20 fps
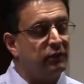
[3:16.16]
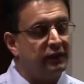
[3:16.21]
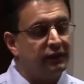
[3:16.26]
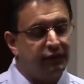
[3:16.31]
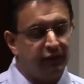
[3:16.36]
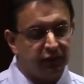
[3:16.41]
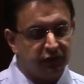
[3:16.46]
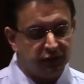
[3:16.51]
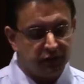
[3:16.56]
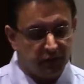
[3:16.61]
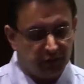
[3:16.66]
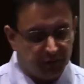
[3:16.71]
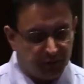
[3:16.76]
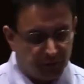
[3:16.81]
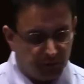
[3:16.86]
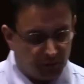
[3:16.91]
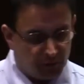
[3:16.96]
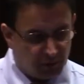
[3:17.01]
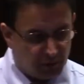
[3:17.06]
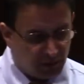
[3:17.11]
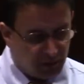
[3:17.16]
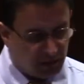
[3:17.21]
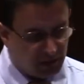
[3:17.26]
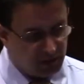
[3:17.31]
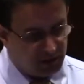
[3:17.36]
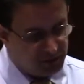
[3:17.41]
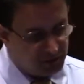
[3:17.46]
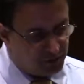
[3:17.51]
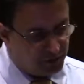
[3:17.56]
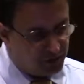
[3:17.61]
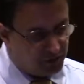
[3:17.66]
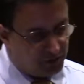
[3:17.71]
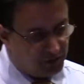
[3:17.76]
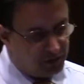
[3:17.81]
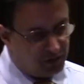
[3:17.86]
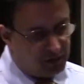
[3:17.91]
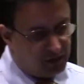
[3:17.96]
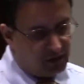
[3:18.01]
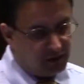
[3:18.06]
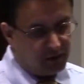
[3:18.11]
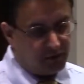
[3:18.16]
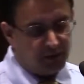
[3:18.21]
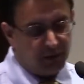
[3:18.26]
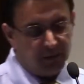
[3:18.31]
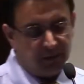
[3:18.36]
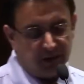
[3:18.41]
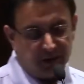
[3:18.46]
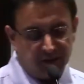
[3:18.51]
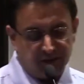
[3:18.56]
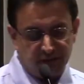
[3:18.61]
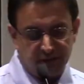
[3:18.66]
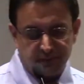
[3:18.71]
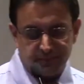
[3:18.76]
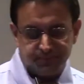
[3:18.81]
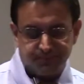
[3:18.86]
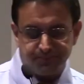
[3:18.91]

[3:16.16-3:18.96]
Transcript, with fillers: really functional for under 3 months.